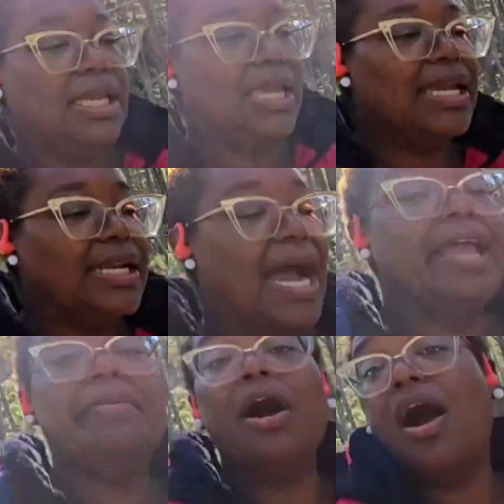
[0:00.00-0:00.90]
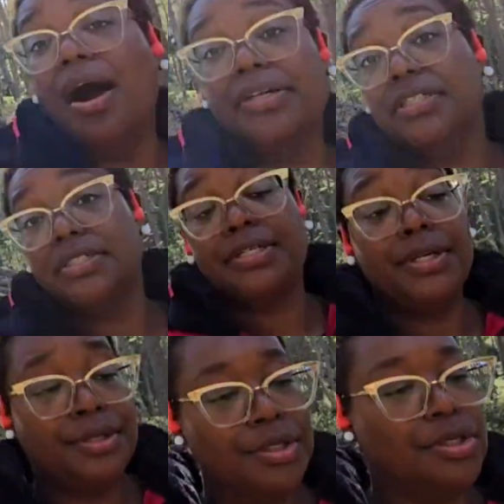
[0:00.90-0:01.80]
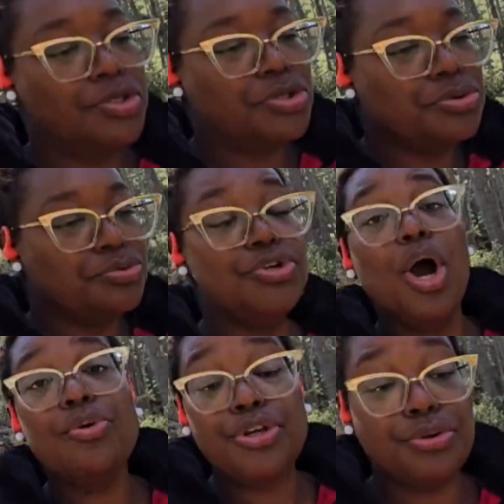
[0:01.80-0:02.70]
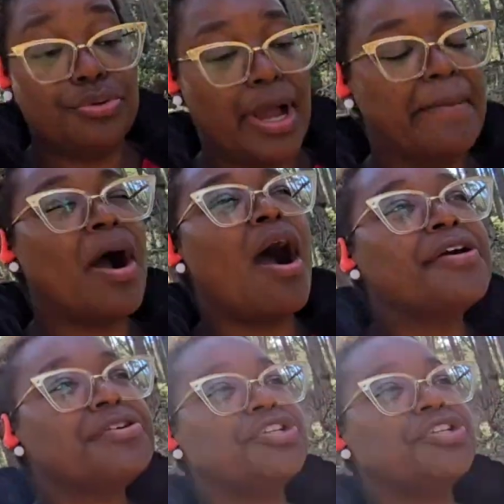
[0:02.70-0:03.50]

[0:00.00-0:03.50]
And I am honored to know you. I'm honored